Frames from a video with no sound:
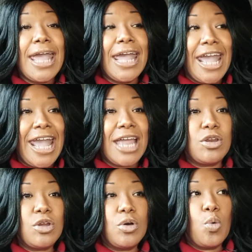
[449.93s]

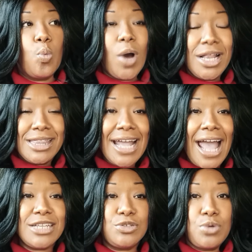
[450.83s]
And one thing
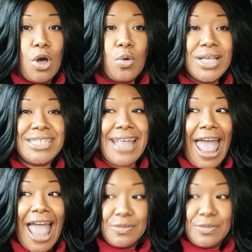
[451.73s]
I do know is that